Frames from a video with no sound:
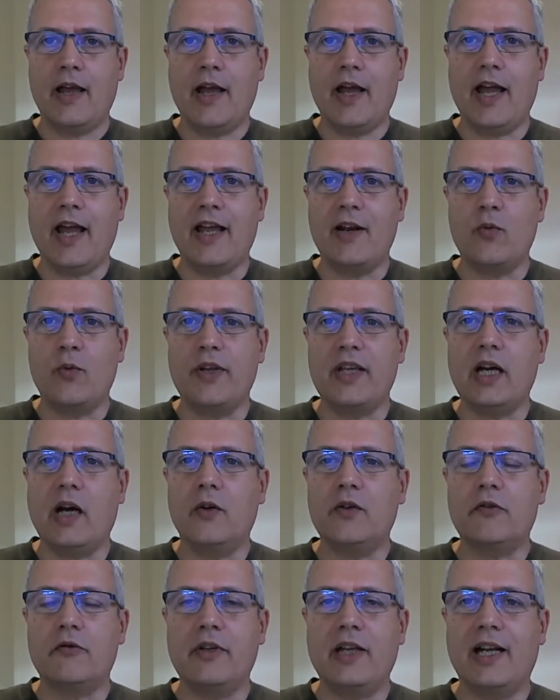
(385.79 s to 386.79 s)
And
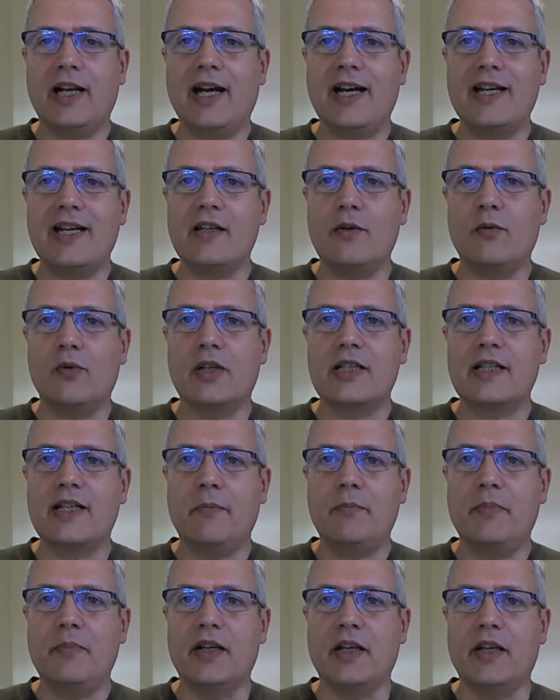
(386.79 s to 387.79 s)
without realizing what's
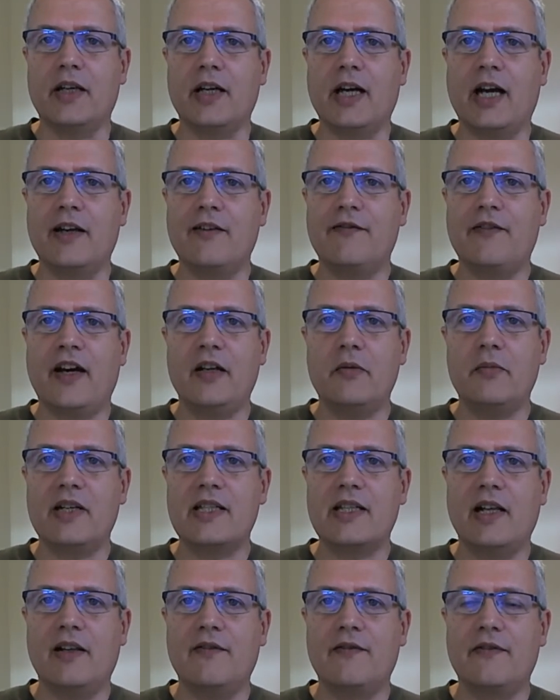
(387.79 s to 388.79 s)
happening, I find
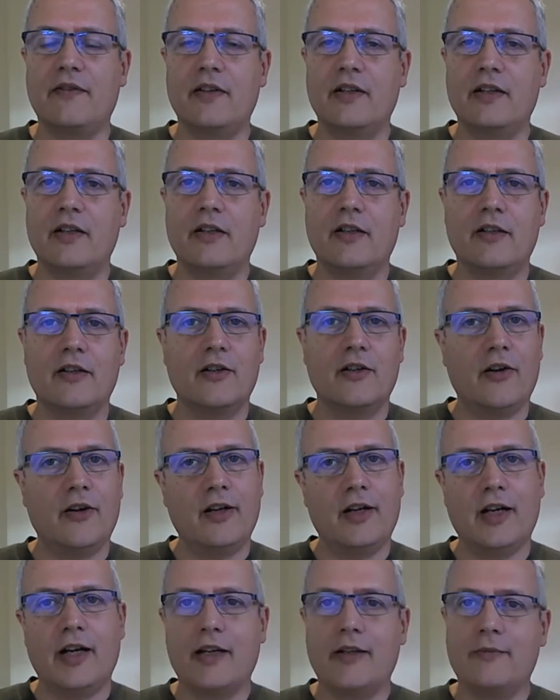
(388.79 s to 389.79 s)
myself going
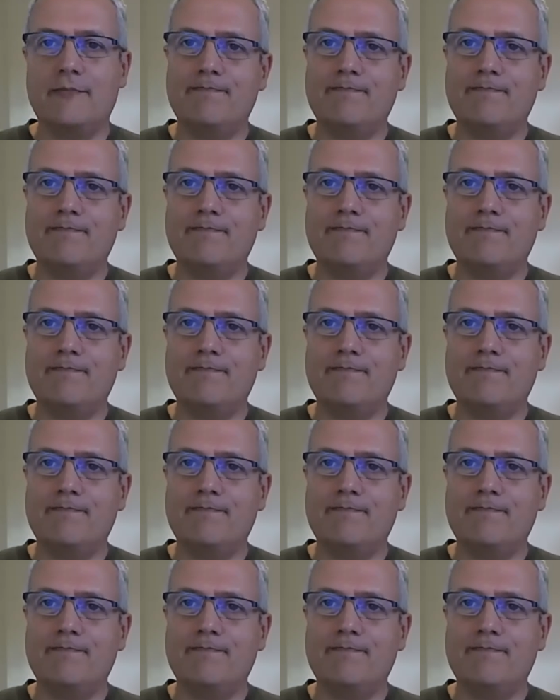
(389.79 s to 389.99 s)
like,